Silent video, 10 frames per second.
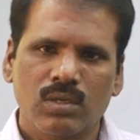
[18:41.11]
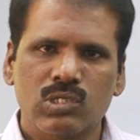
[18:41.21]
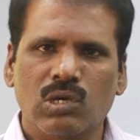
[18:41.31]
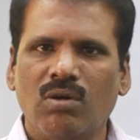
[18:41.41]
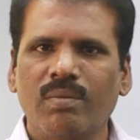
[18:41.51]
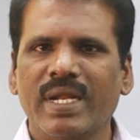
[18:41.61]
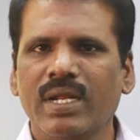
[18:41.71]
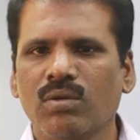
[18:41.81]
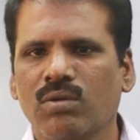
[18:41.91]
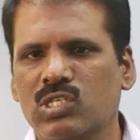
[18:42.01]
So how many
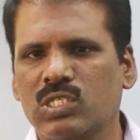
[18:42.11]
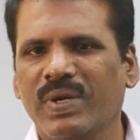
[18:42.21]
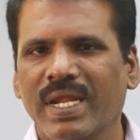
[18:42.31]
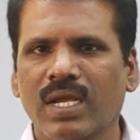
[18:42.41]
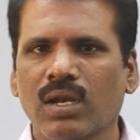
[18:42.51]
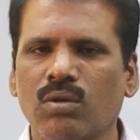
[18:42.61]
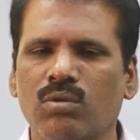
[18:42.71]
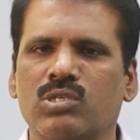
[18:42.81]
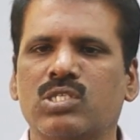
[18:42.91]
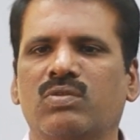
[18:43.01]
nodes, spherical
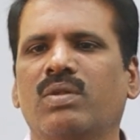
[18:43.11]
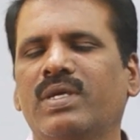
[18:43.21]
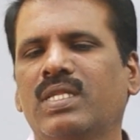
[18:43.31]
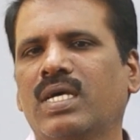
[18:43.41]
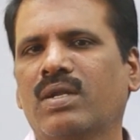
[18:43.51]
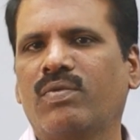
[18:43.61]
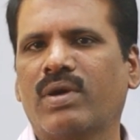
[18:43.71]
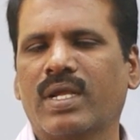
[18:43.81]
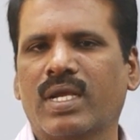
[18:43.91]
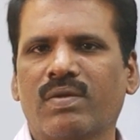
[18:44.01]
nodes will be there for
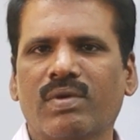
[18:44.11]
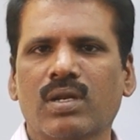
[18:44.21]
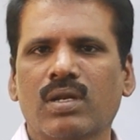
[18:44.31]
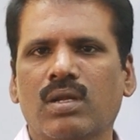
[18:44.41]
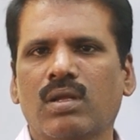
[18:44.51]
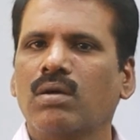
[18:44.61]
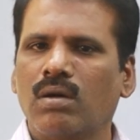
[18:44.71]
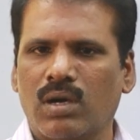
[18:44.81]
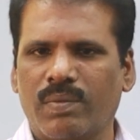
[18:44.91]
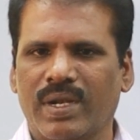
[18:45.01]
a given
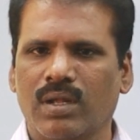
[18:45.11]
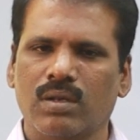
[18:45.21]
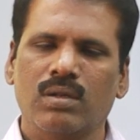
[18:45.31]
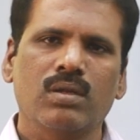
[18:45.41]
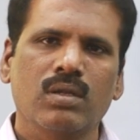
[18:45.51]
orbital?